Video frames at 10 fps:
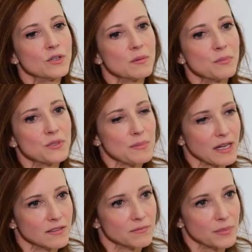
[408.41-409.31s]
you're a
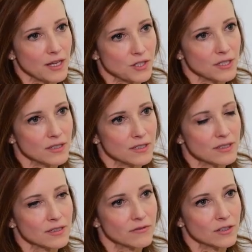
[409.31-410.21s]
prospective
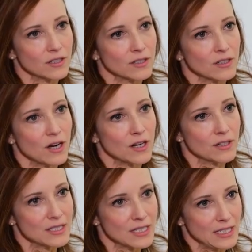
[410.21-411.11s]
patient for our
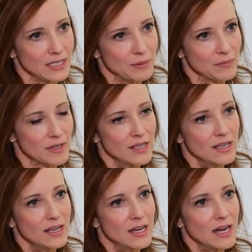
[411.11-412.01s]
team,
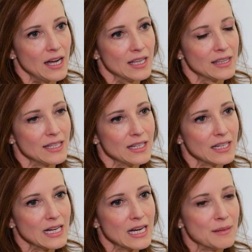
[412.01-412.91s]
I
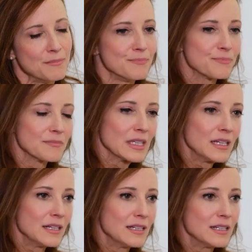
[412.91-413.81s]
think
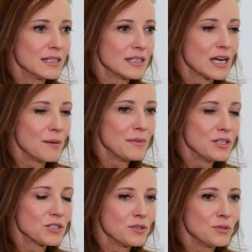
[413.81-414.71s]

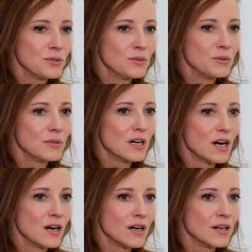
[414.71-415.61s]
coming to
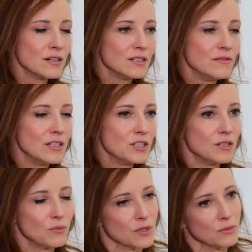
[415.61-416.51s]
our
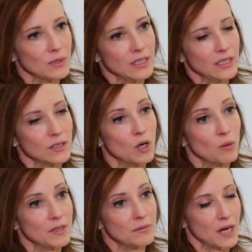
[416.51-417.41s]
division with a really
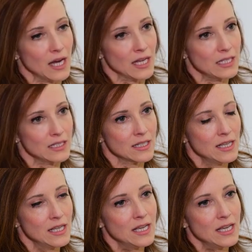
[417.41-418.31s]
open mind,
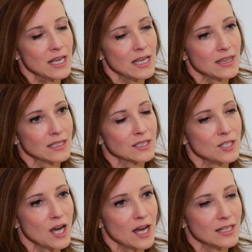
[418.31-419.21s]
and that's
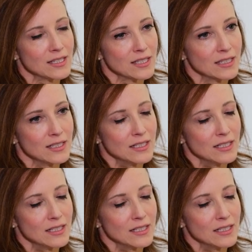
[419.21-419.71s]
not